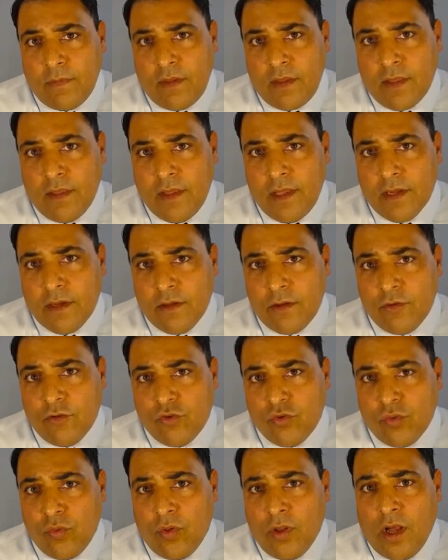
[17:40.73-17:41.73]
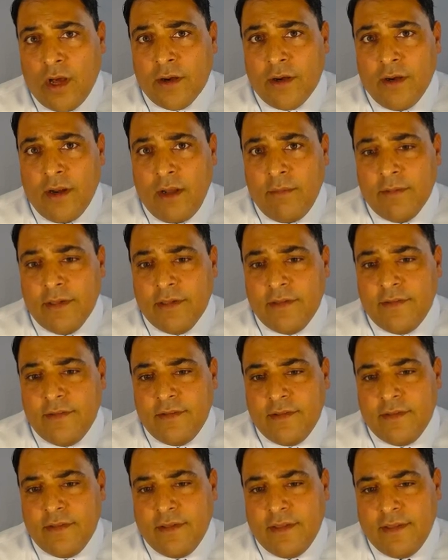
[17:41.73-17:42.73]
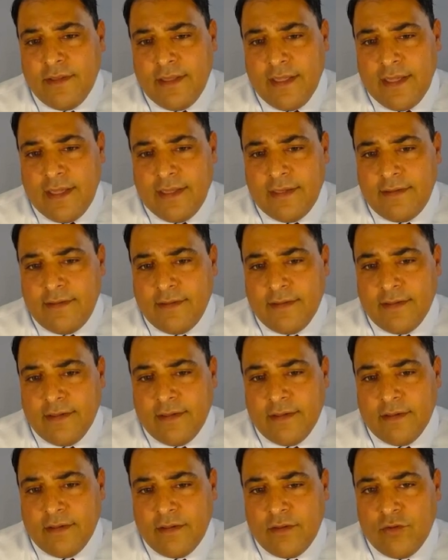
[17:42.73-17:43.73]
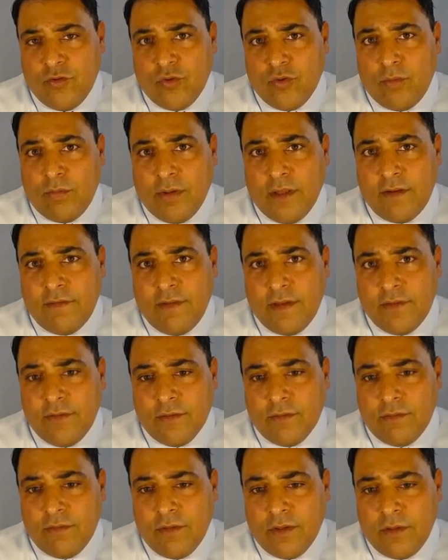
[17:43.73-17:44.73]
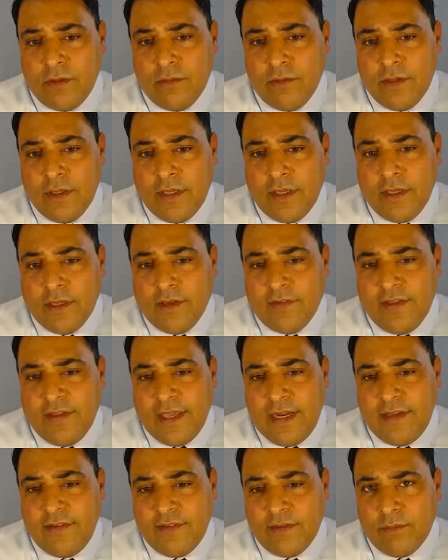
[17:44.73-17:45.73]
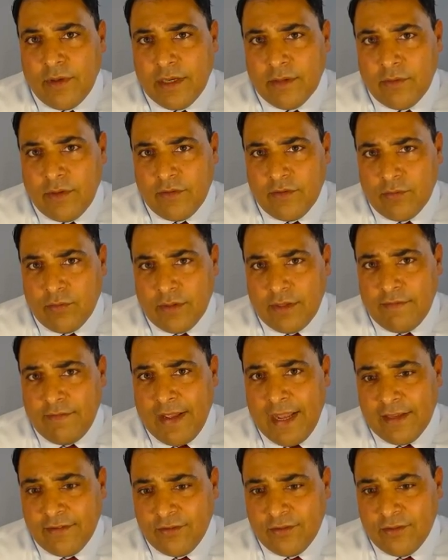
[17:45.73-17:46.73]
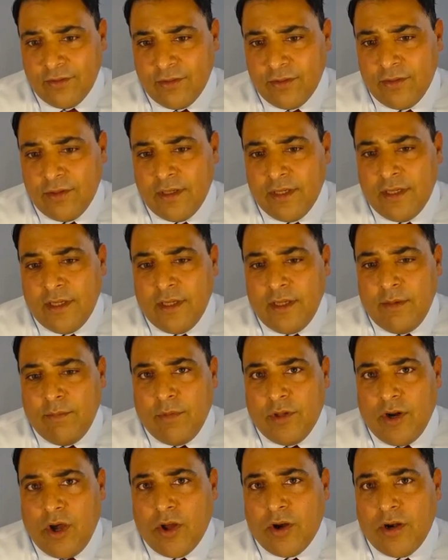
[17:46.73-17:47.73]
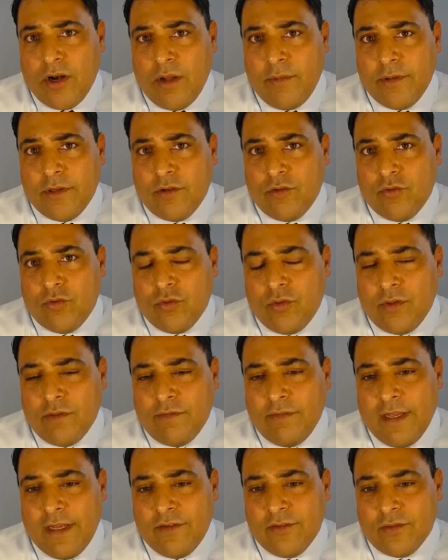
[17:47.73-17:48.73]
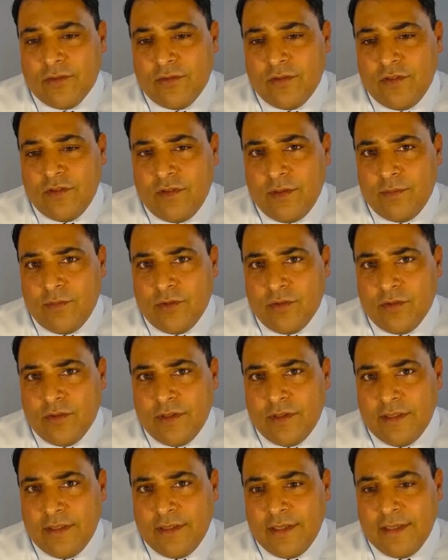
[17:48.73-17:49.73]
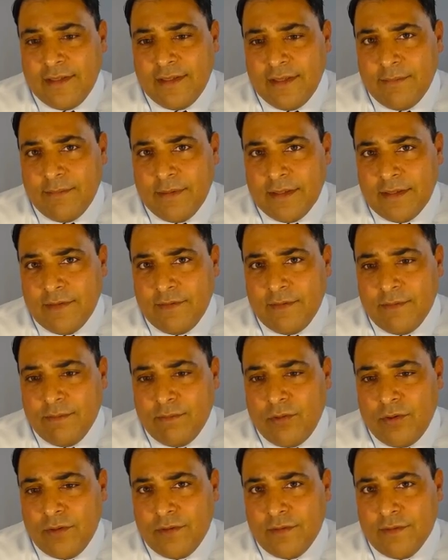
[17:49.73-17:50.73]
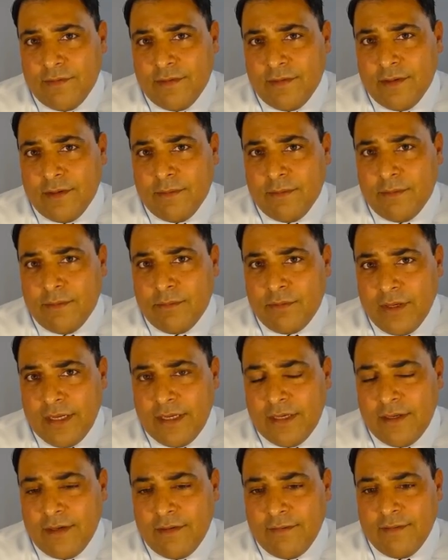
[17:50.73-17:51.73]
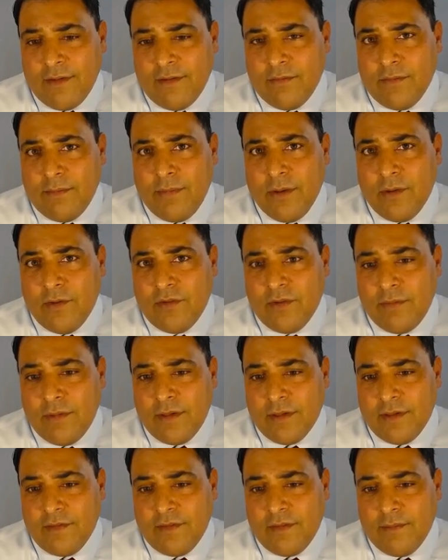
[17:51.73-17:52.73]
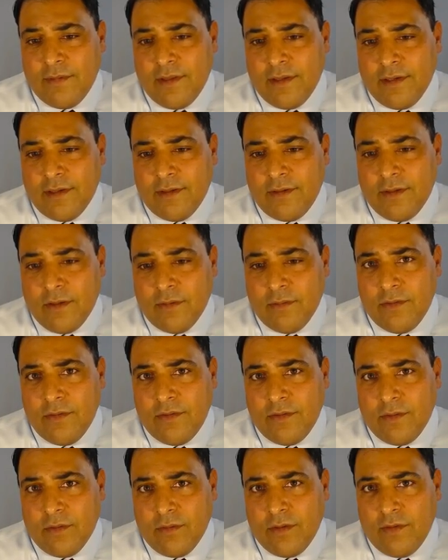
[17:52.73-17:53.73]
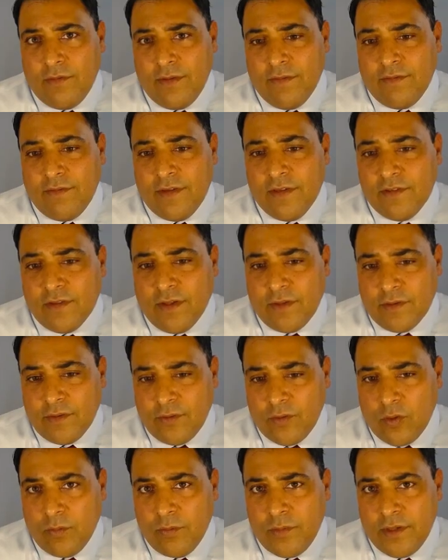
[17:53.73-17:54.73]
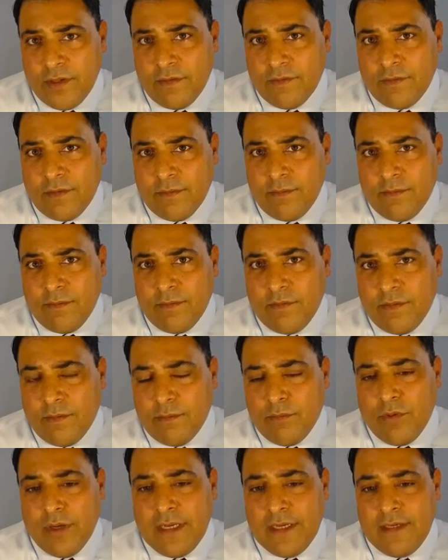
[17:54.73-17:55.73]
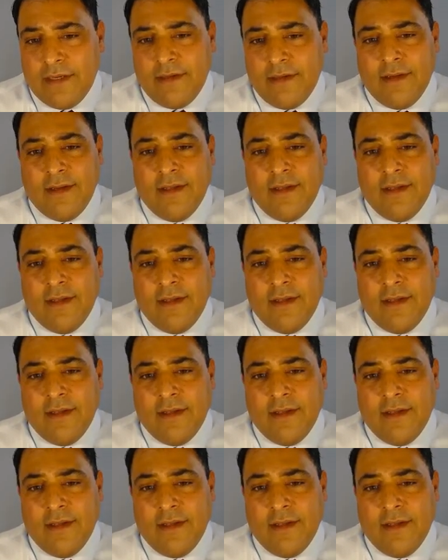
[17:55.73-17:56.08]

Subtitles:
that control autonomics, that control blood vessel flow, because headaches and migraines are really vascular, but autonomic control of vascular systems are dictated by different parts of the brain involved with parasympathetic and sympathetic tone. So if you have dysautonomia from brain